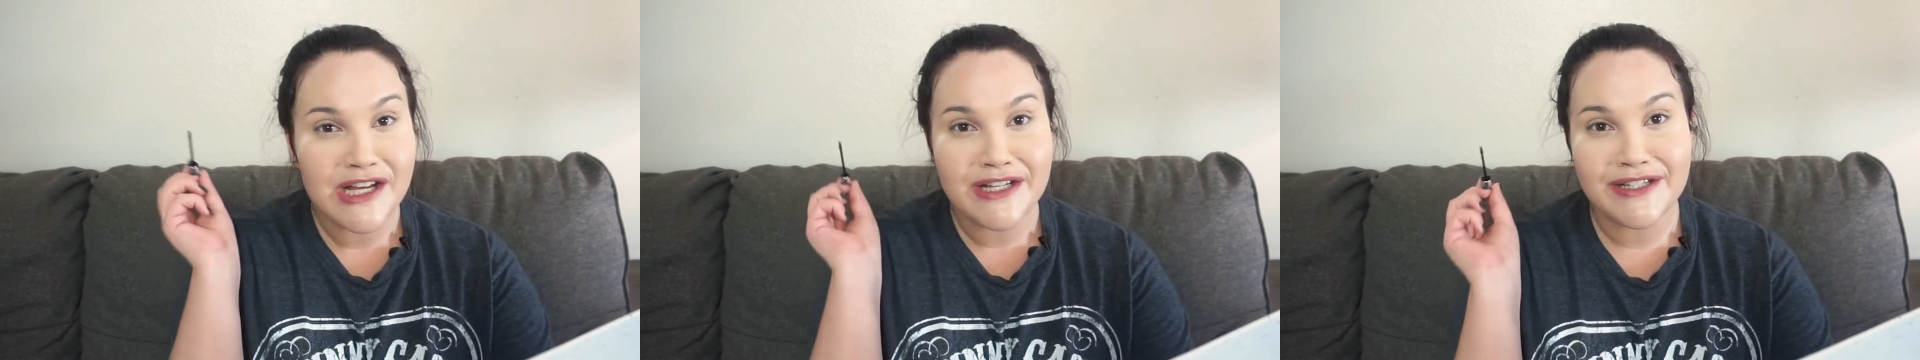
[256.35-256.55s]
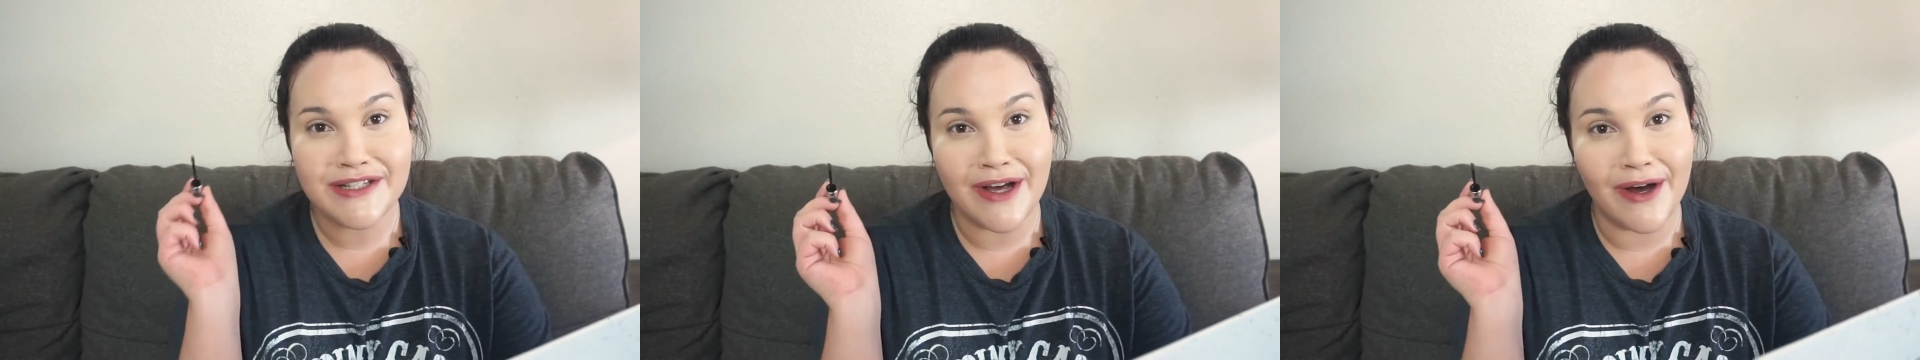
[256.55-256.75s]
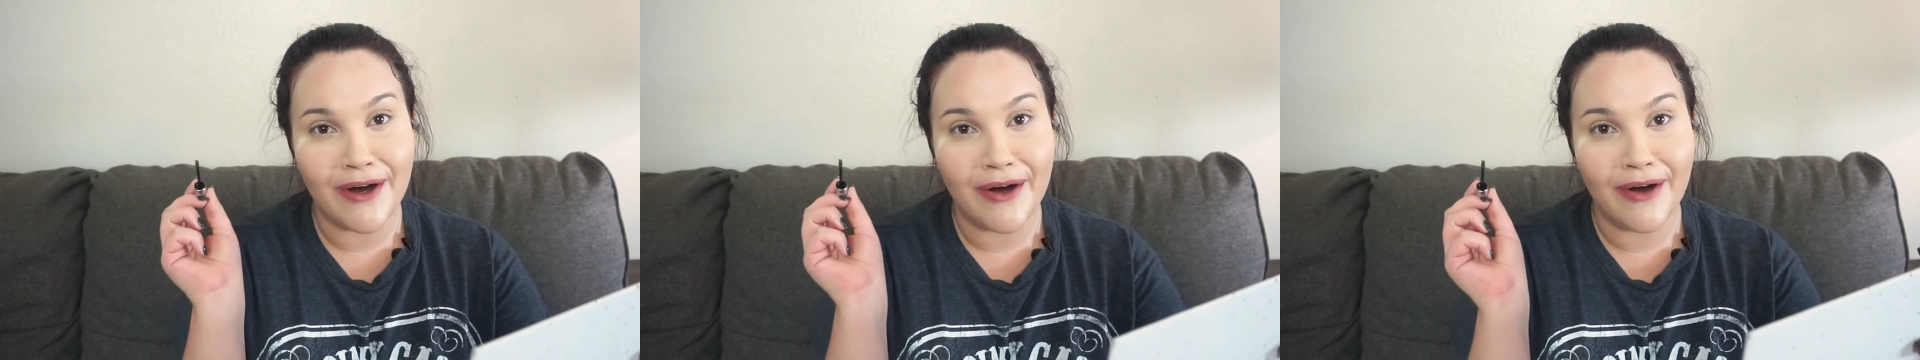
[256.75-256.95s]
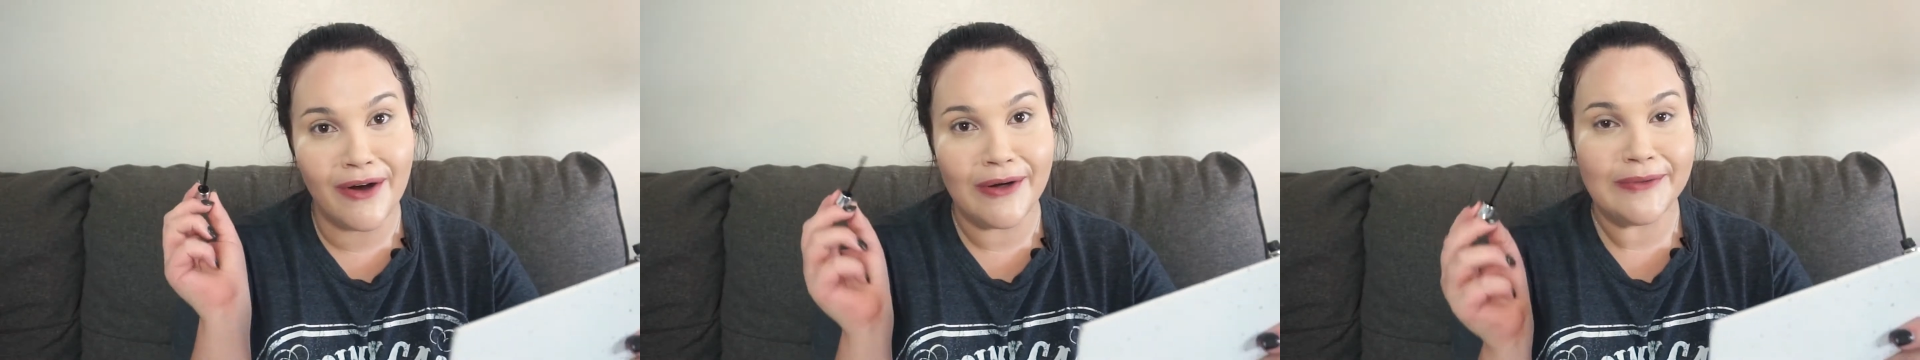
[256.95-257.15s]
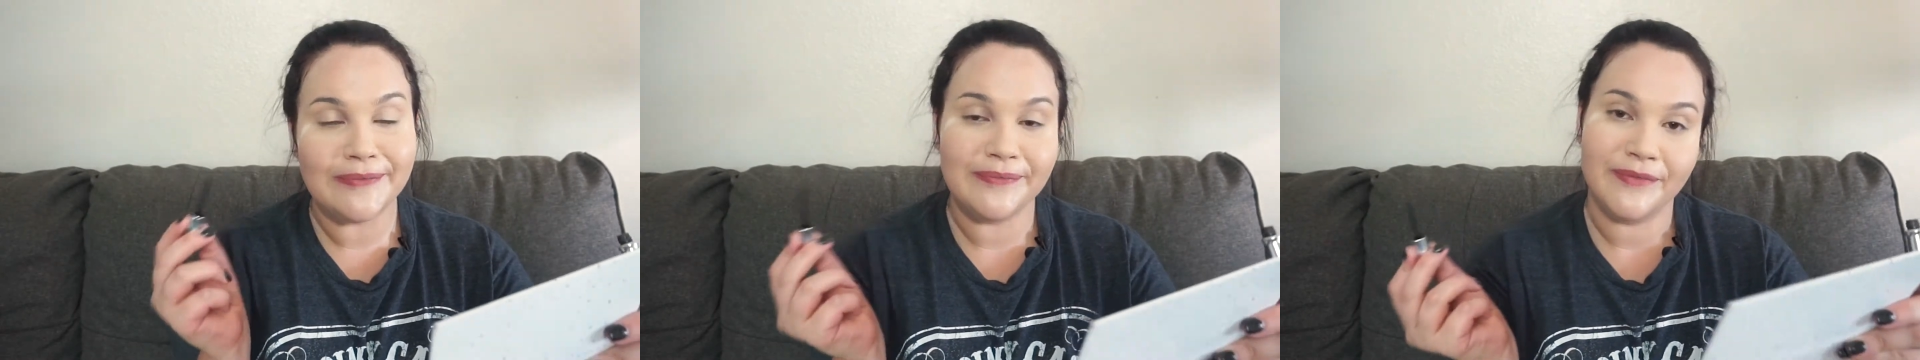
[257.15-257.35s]

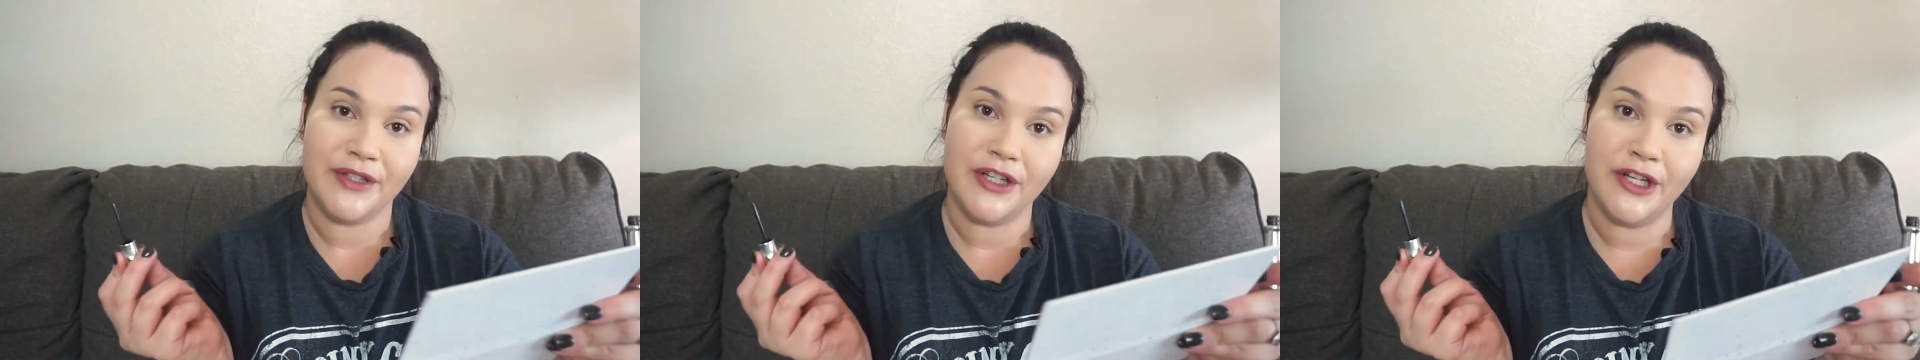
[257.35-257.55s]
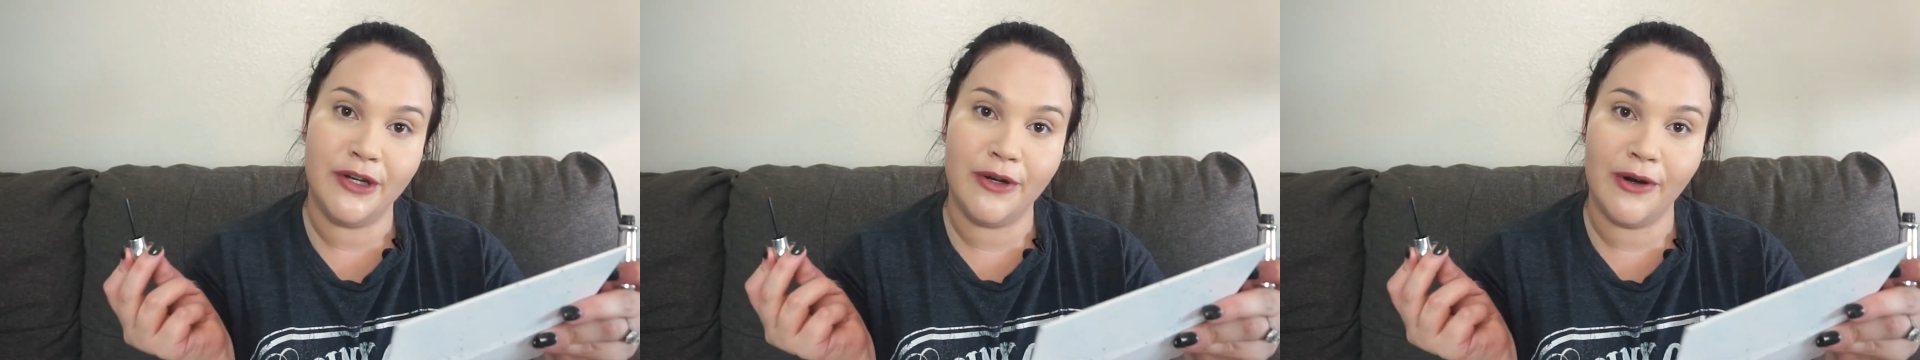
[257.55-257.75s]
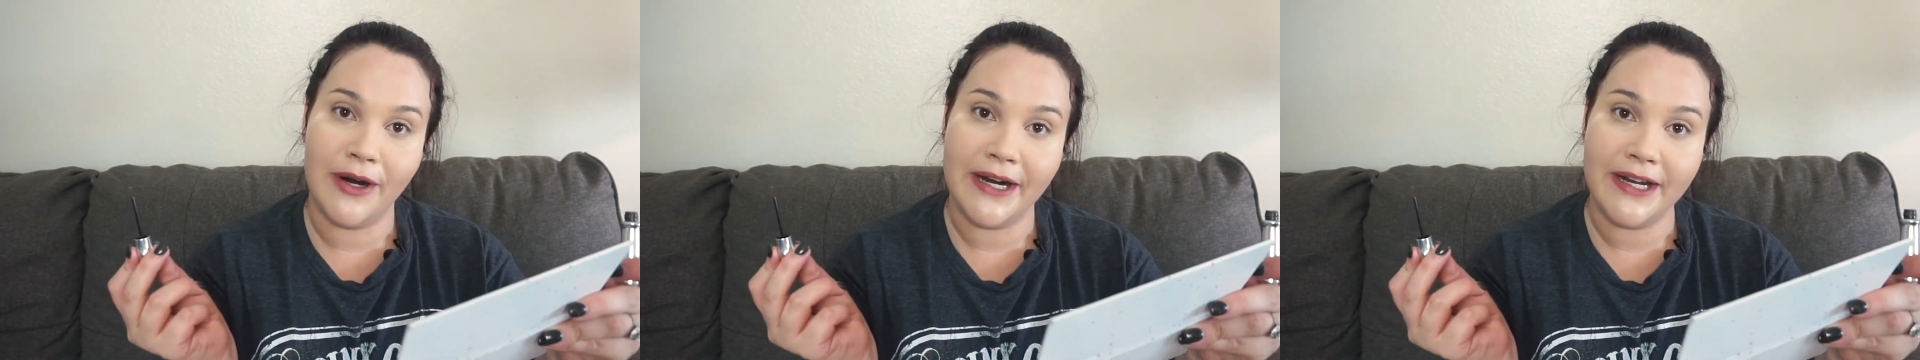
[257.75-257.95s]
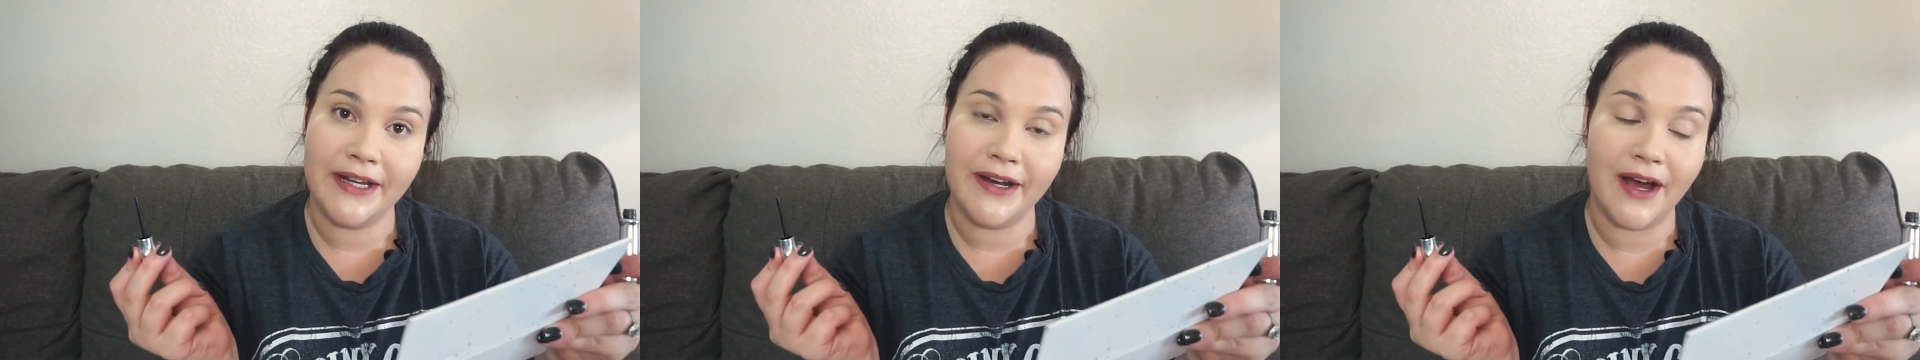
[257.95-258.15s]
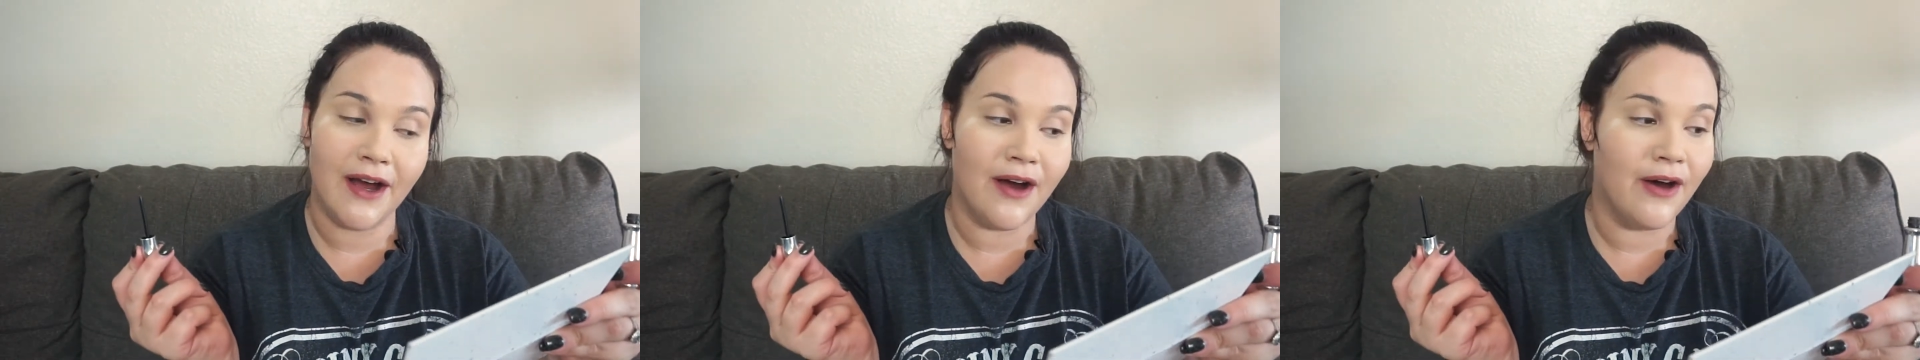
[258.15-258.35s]
So you already
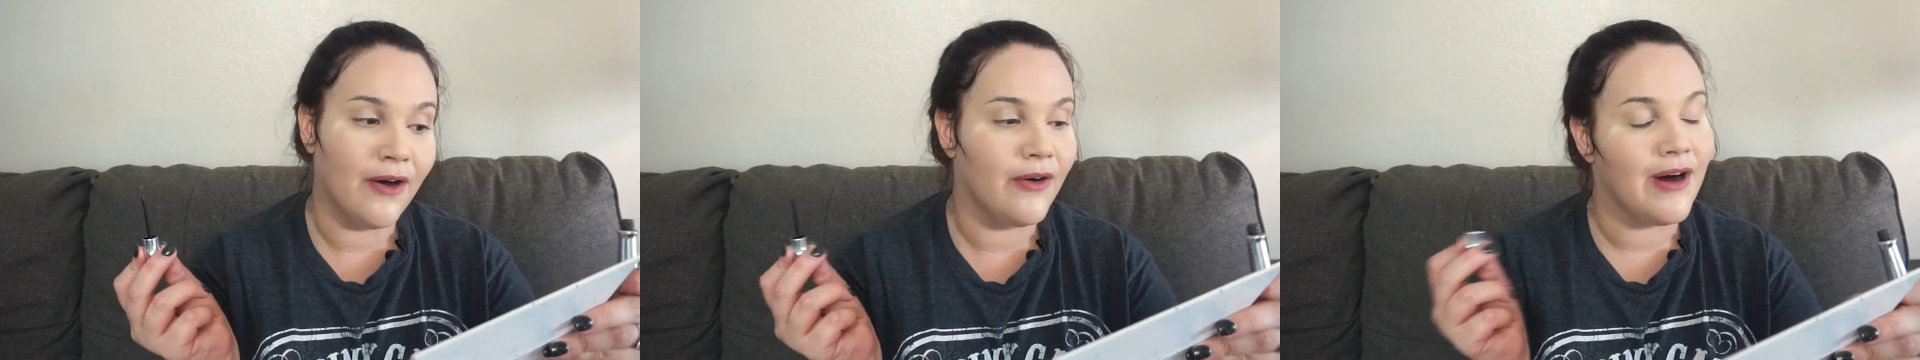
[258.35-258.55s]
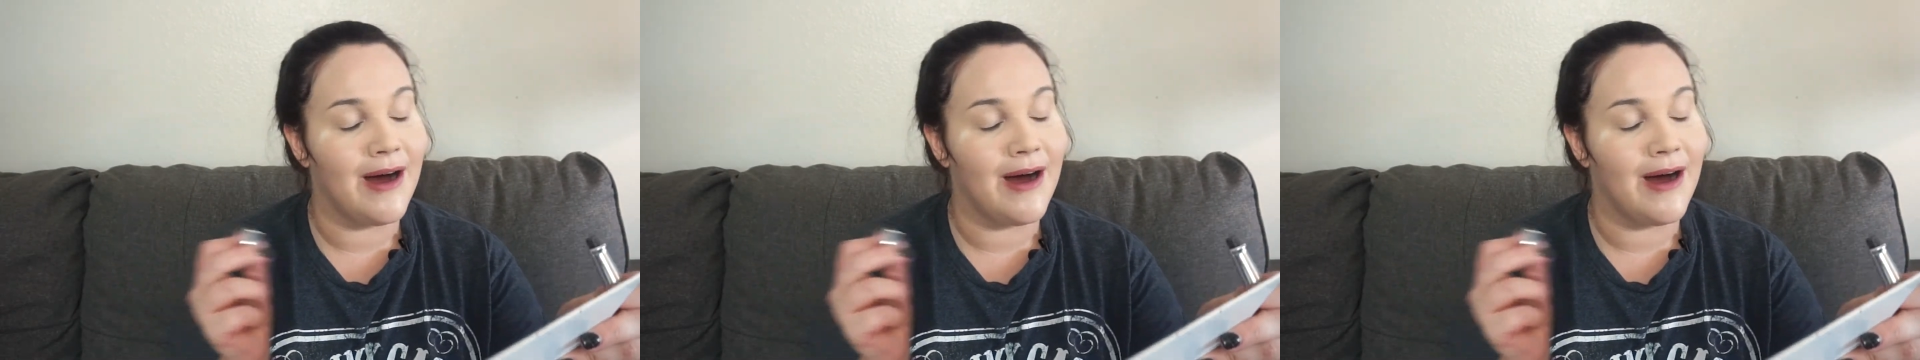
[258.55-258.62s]
know,